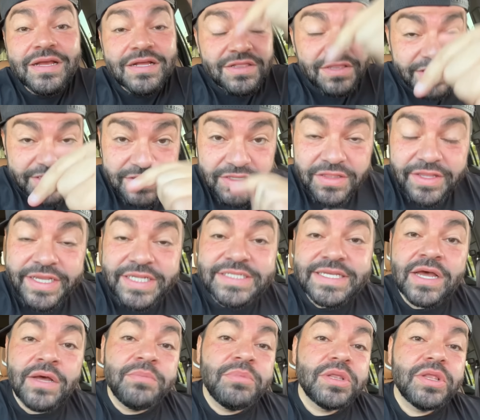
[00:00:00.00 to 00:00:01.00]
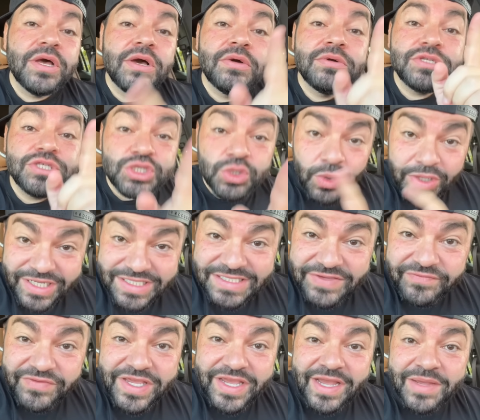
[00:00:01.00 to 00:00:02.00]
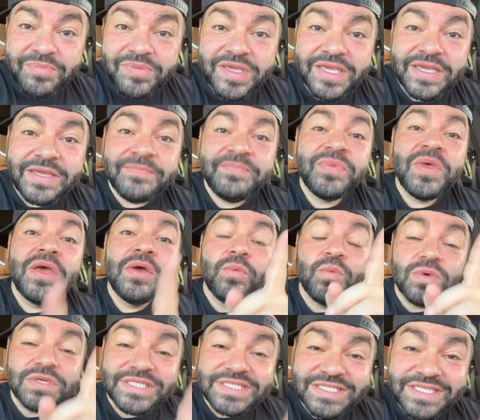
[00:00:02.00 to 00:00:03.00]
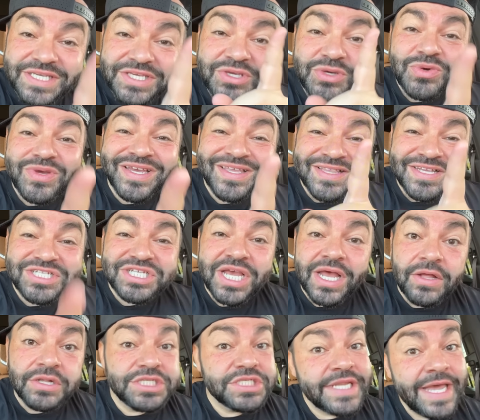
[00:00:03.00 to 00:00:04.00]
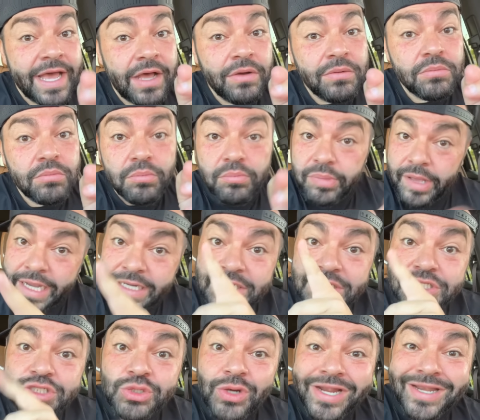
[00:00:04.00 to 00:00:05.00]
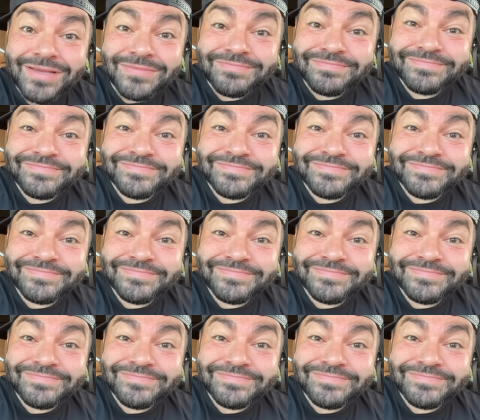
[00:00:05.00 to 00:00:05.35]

Click the link down below, join as a VIP. We'll see you in the challenge. Now, back to the training.